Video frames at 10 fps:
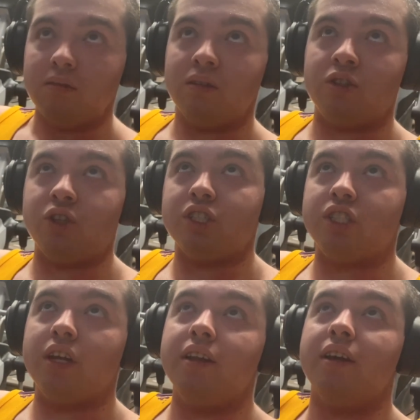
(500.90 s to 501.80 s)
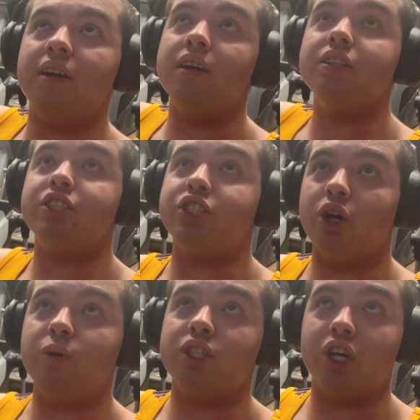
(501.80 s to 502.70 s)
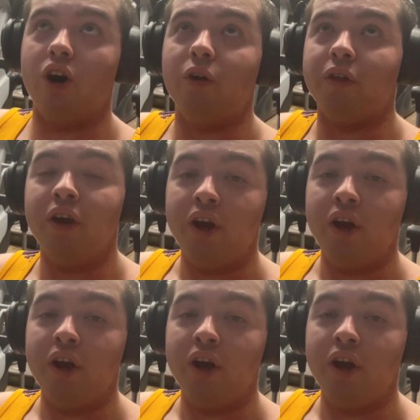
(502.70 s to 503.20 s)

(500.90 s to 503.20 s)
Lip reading: Interesting, this show is called